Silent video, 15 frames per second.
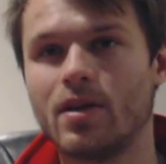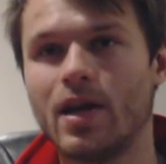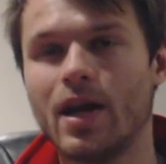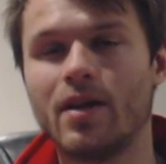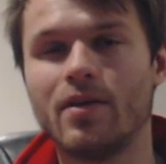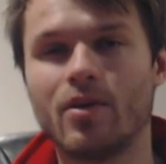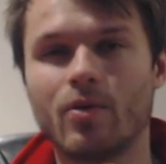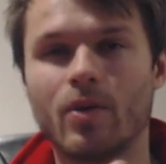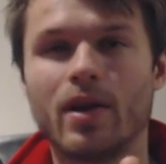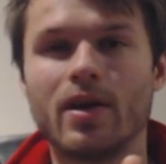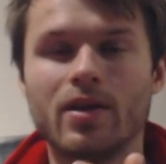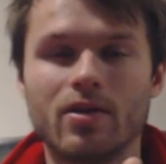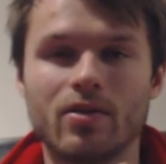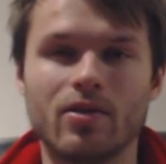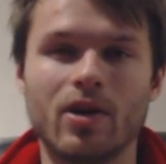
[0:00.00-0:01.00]
Get in the
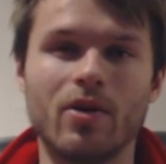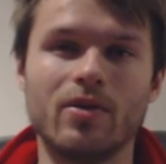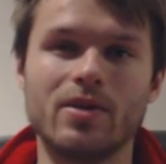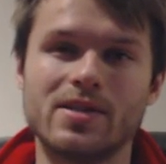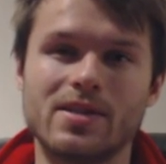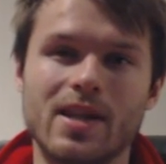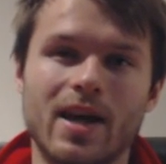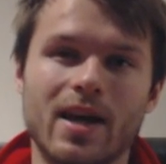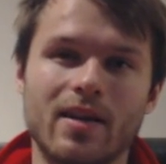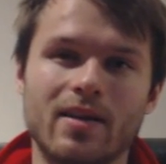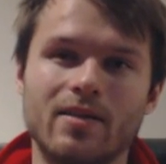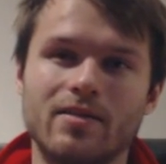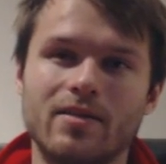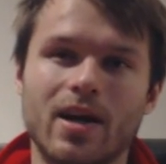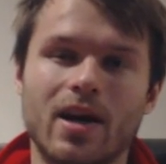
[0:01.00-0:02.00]
ring, you'll notice
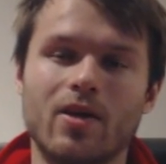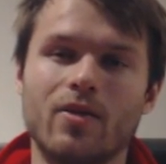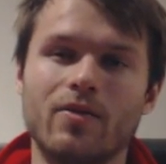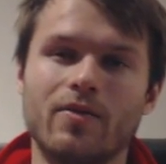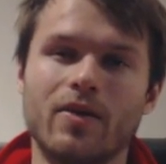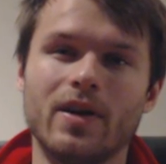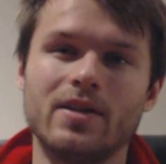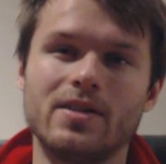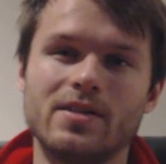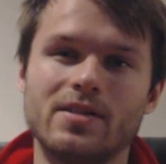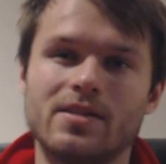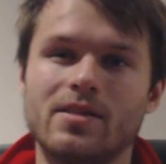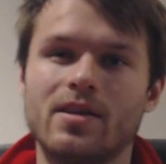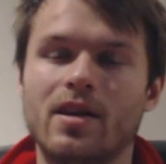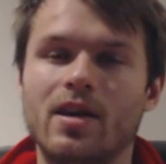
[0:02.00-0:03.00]
that not all
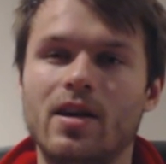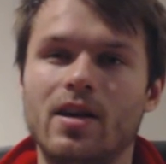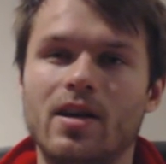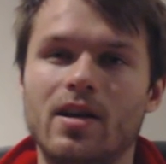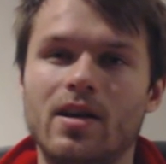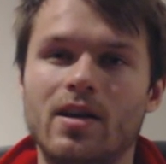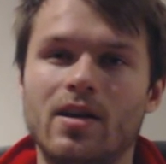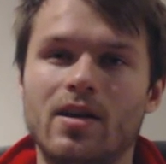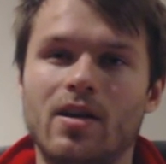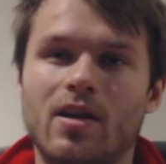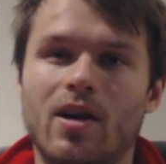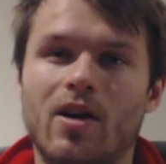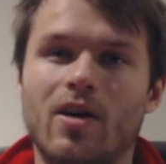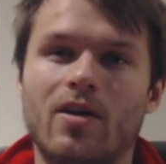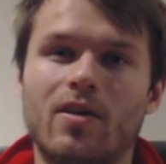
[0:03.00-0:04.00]
fights
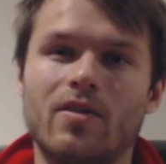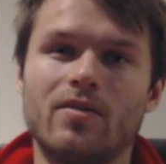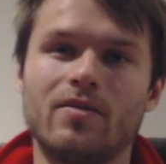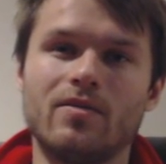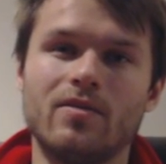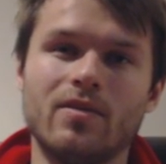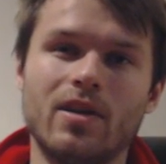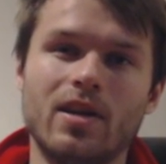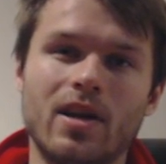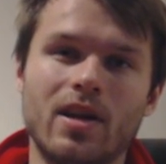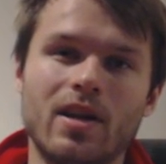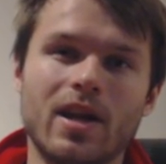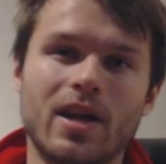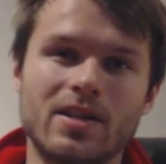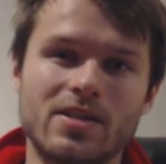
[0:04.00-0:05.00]
are,
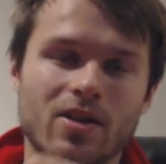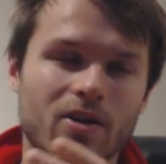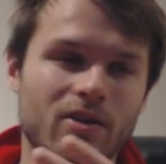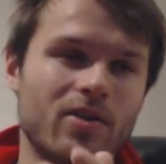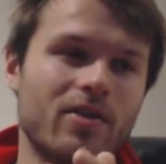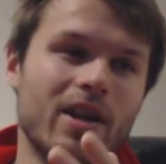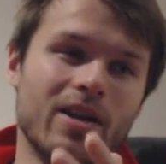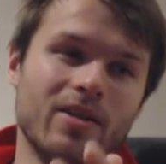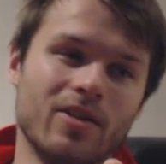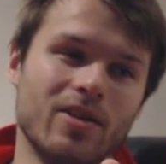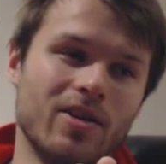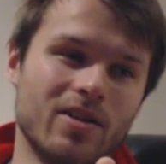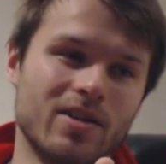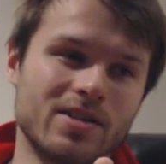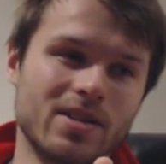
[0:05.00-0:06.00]
like, it's harder than it
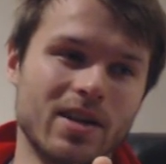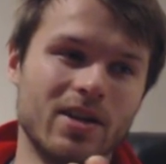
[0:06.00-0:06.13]
looks.